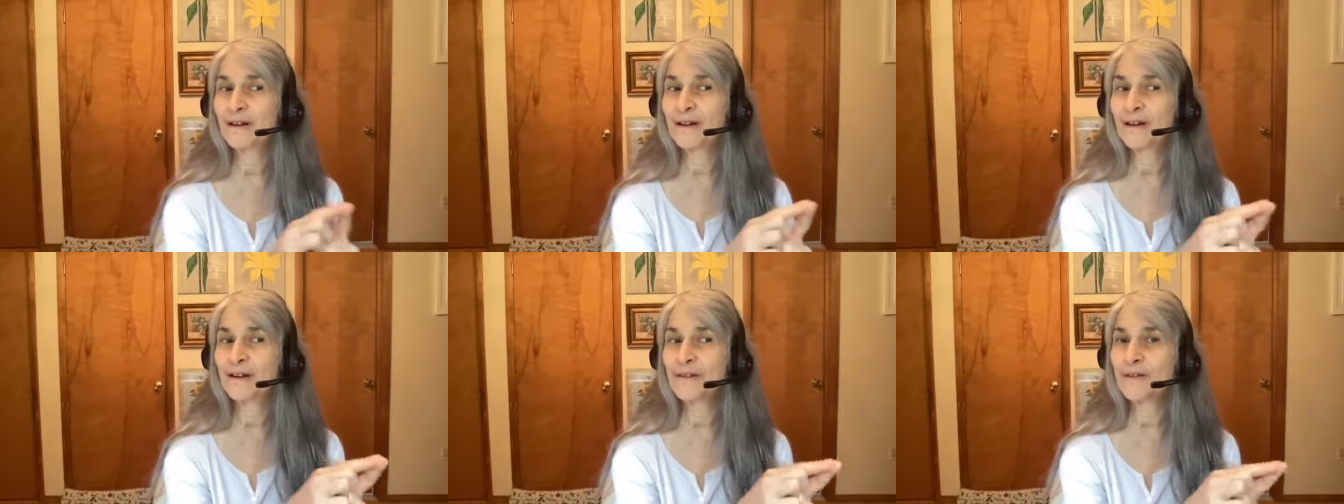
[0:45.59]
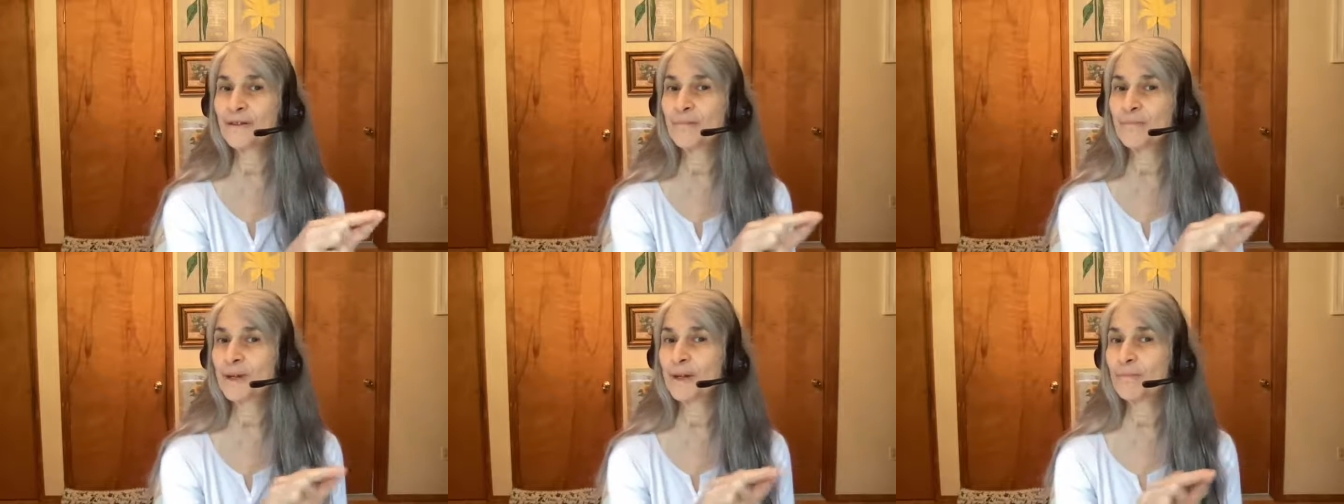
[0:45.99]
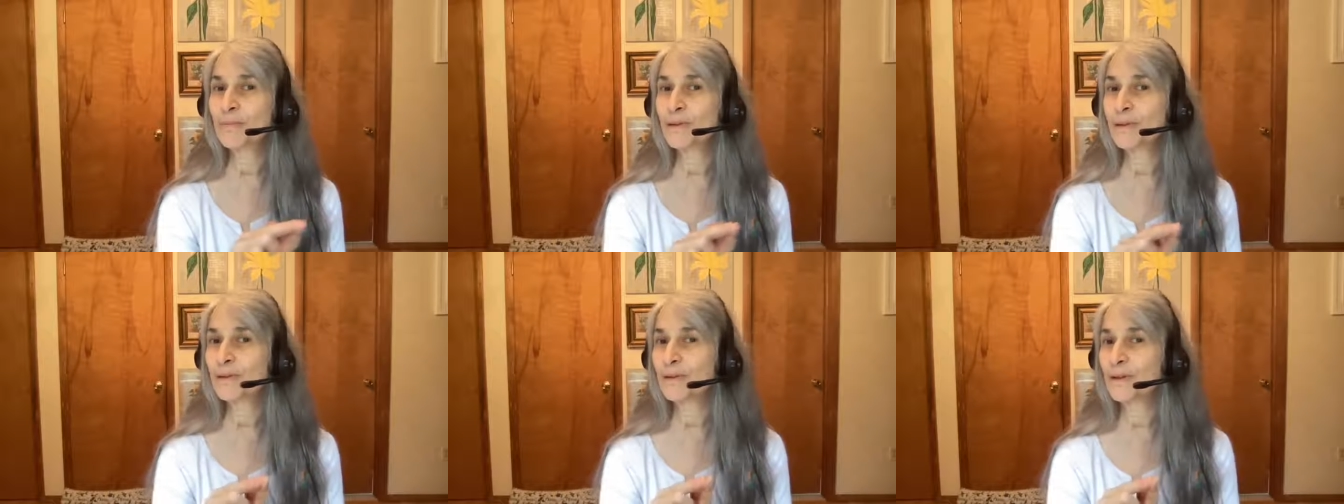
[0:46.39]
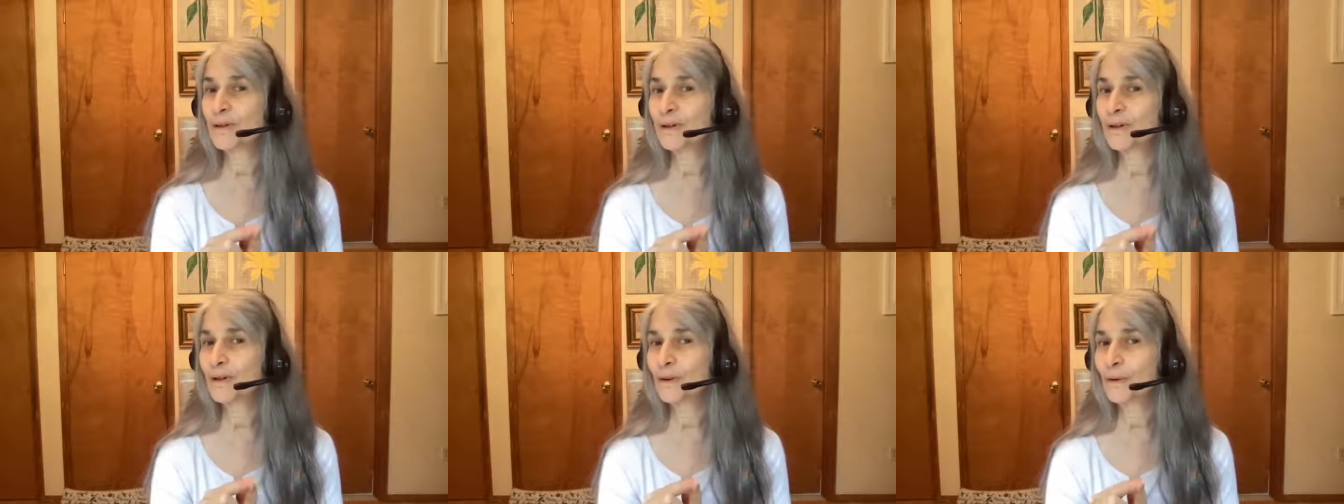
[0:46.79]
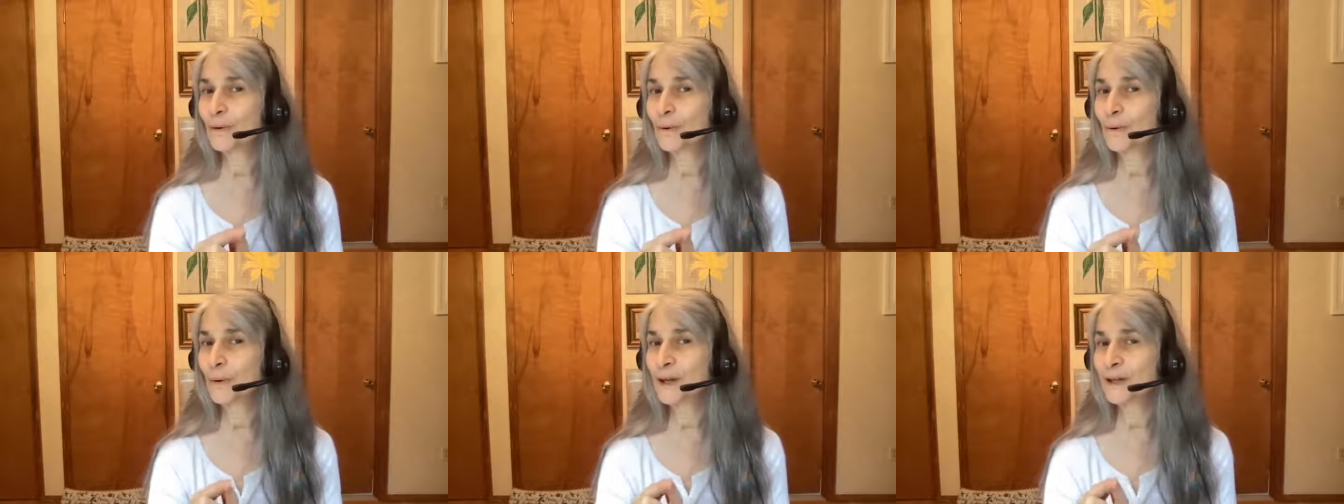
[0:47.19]
other people
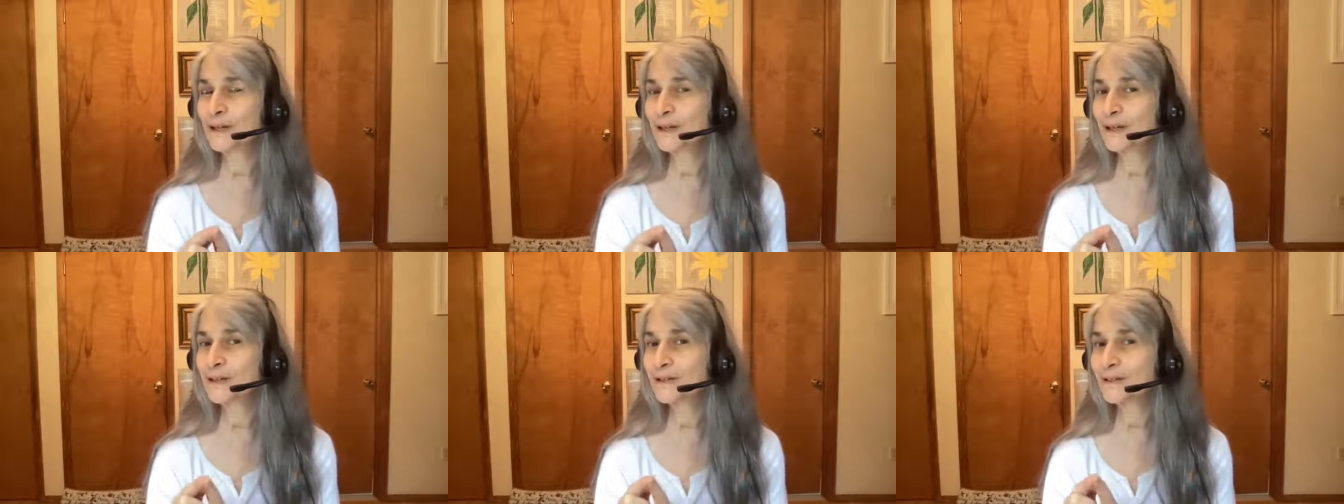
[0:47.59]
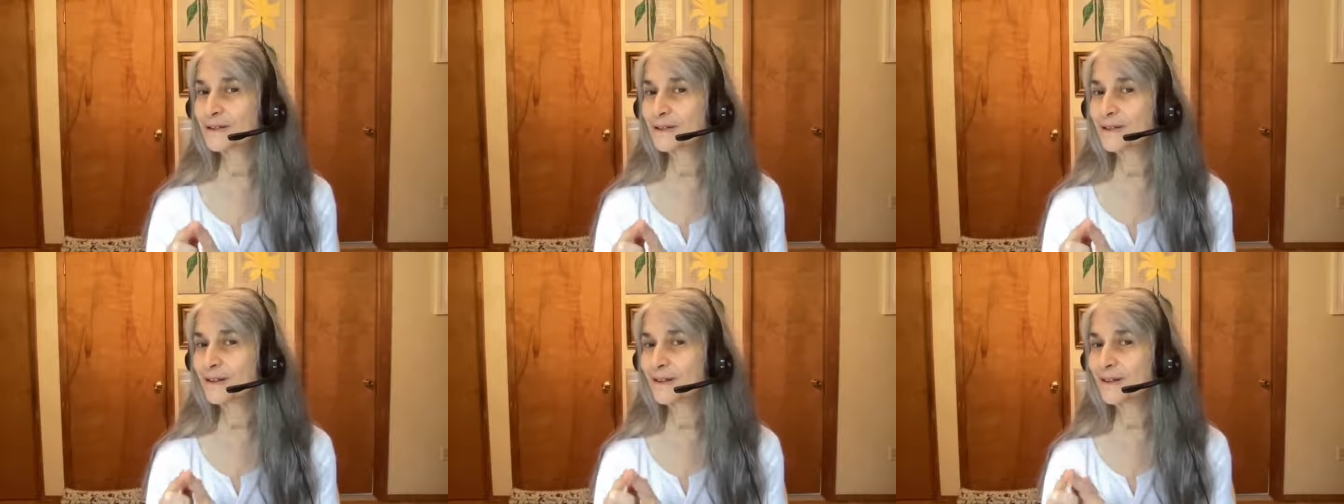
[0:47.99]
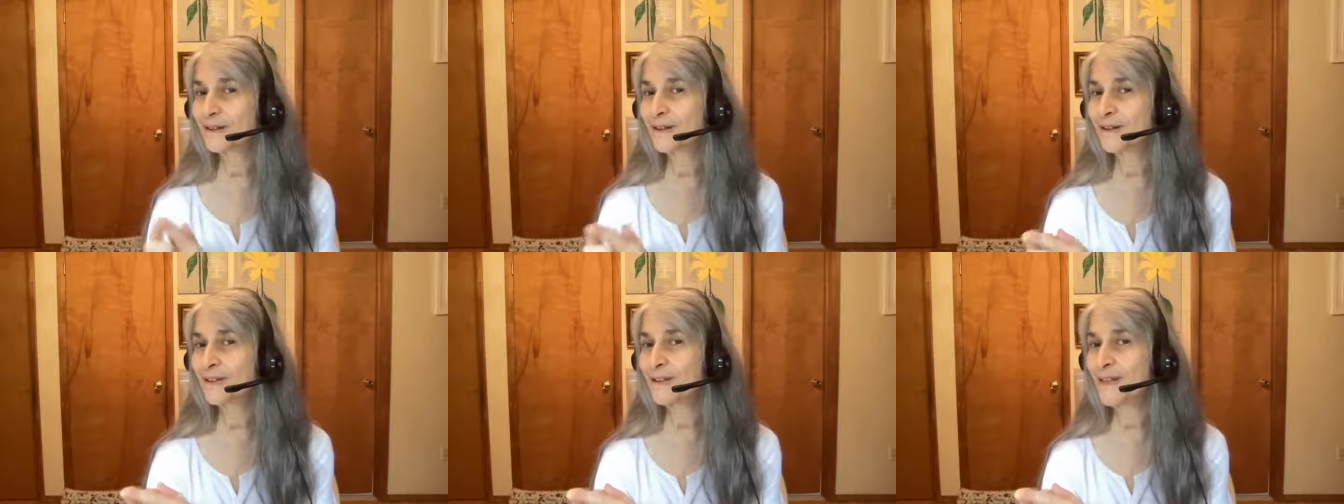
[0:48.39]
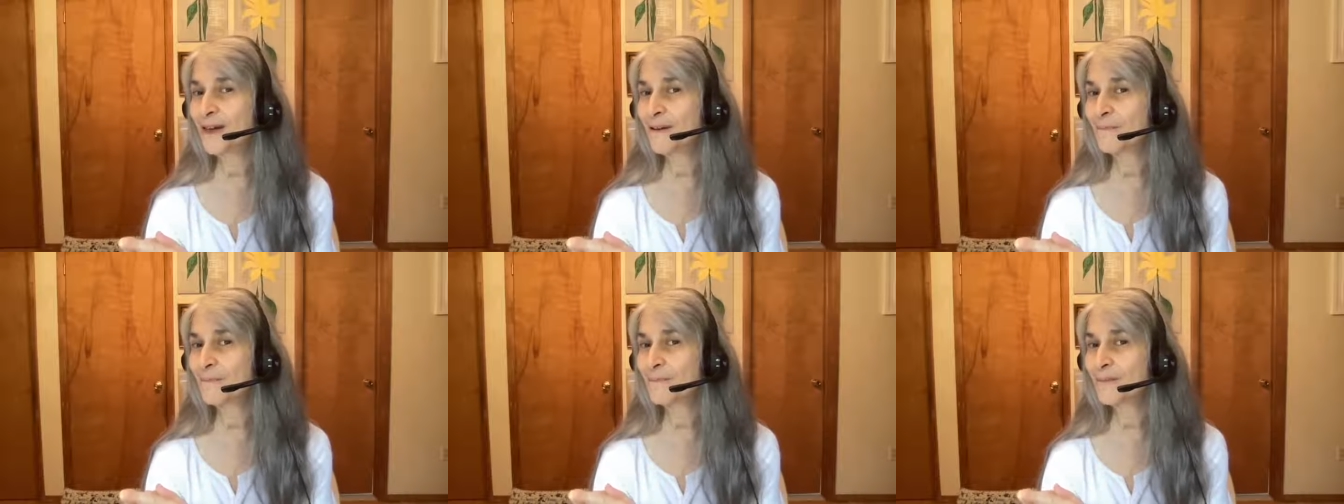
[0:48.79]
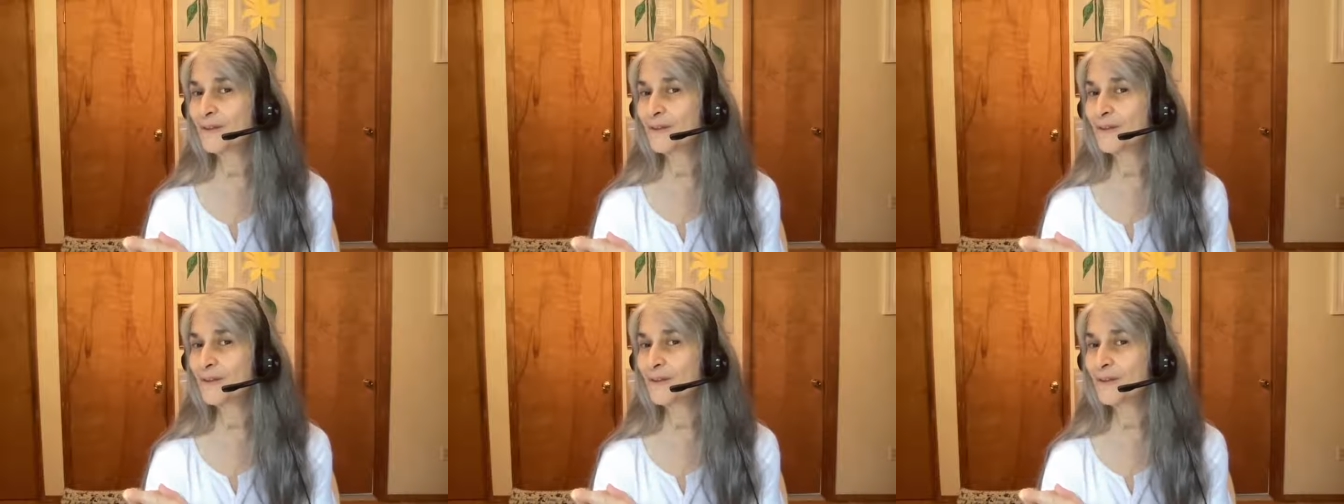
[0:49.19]
witnessed them.